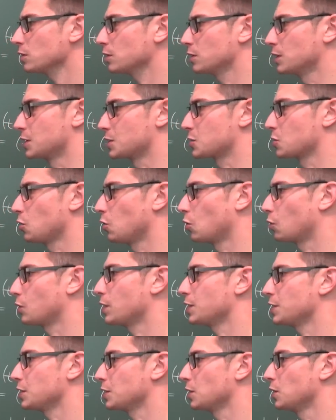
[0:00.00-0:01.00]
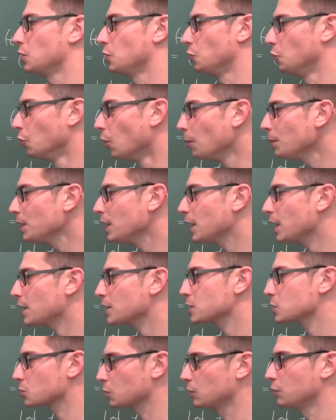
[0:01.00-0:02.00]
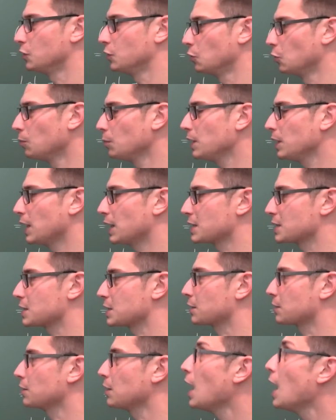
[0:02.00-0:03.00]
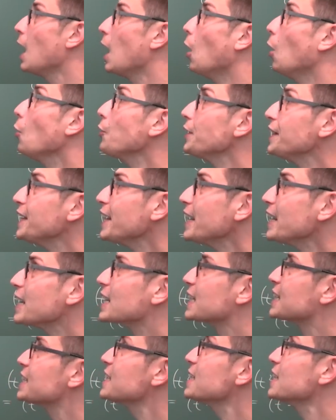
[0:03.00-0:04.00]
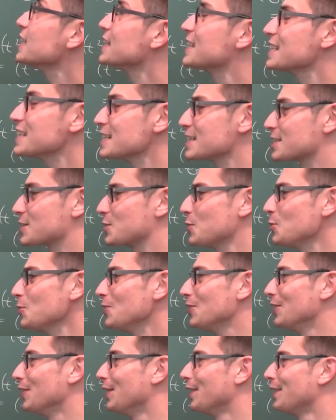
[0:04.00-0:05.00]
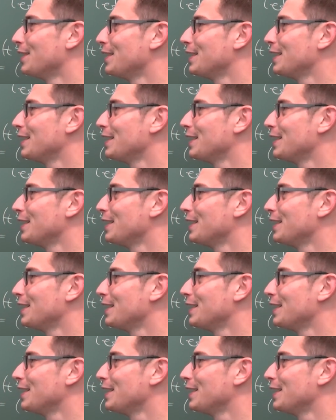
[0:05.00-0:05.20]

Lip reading: It's already normalized with normalizing. Oh yeah, this is cool.